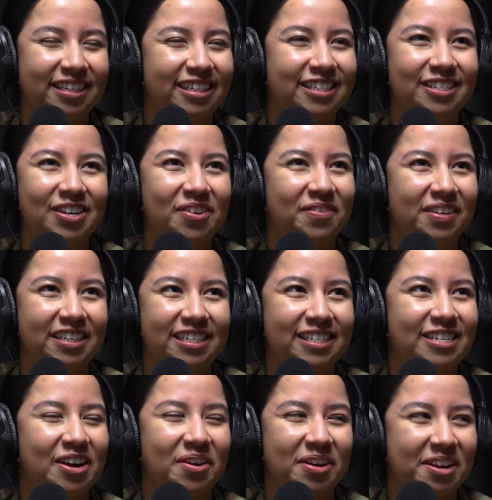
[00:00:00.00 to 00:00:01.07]
So much
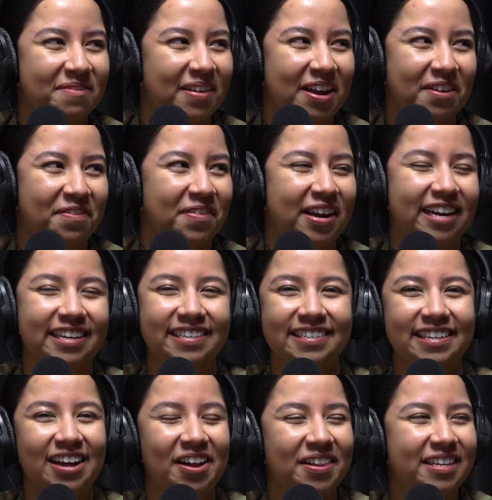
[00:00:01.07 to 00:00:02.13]
snow in my
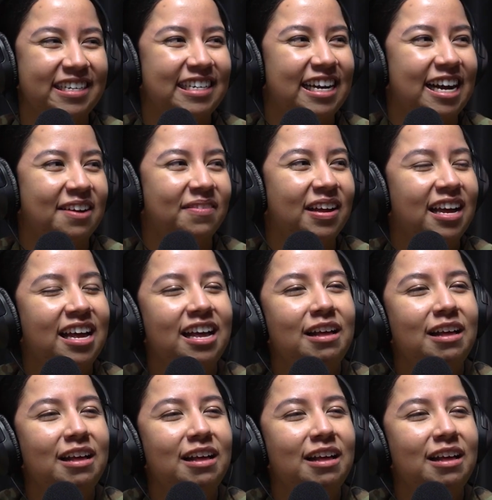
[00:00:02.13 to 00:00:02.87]
face all the time.